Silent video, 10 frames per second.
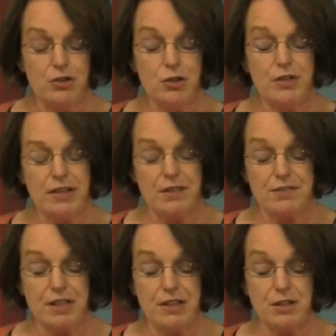to the
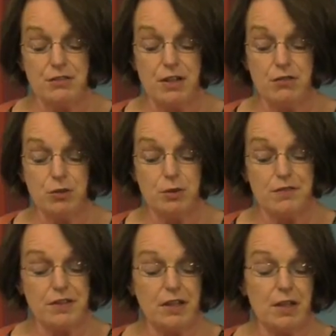extent of
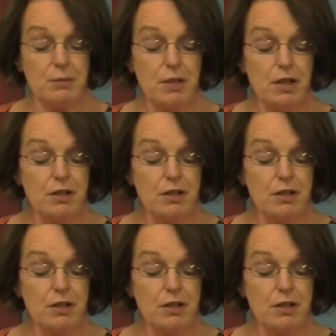influencing him